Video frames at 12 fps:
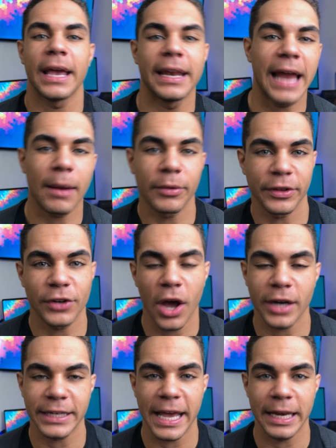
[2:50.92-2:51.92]
and not really
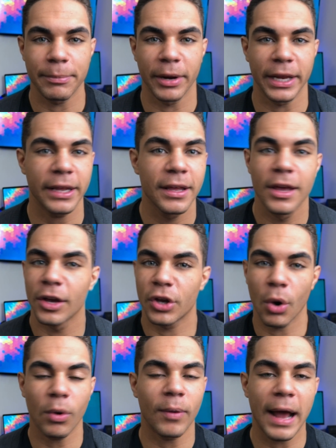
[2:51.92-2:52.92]
talk to anybody.
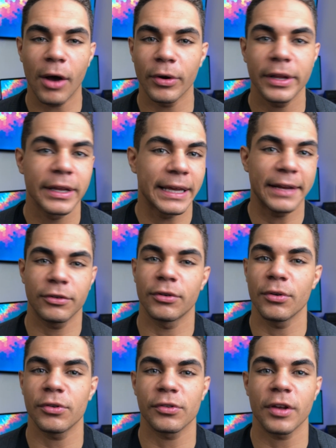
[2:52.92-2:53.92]
Go around,
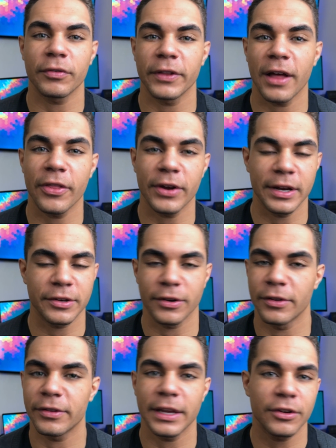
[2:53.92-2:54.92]
introduce yourself to the other
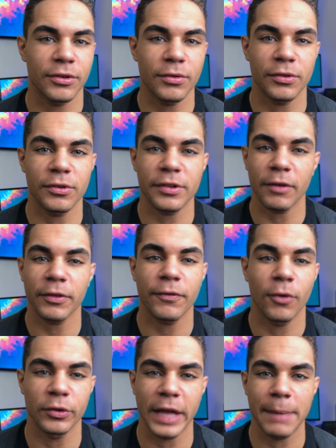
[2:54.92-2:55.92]
interns, introduce yourself to the
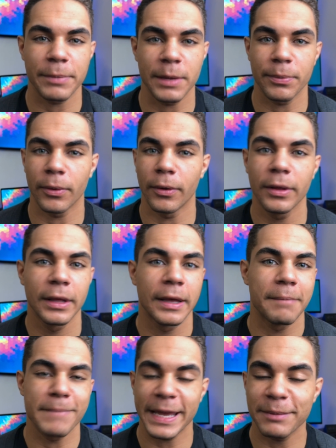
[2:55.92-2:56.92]
full-time people,
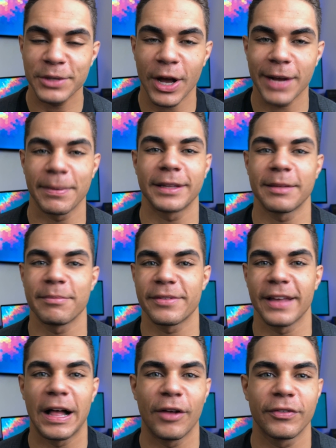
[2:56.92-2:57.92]
make them talk about
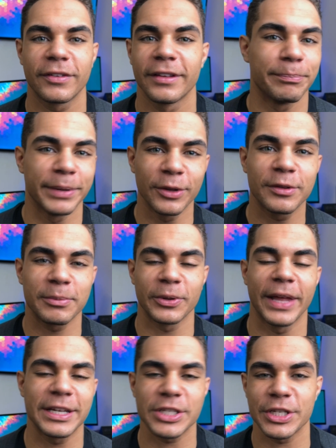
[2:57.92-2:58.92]
themselves, build some
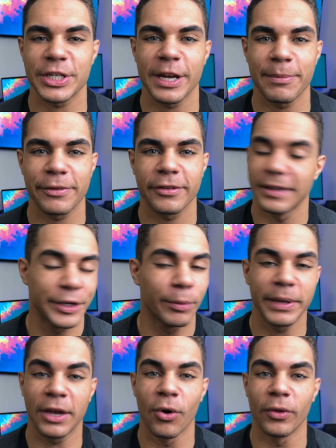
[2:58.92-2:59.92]
relationships, you'll
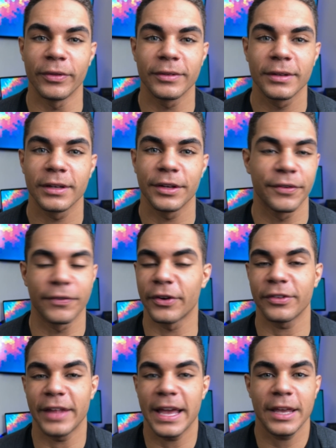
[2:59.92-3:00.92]
be golden. Your
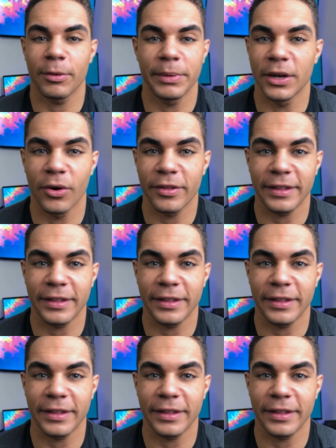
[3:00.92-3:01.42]
first day, you'll be known as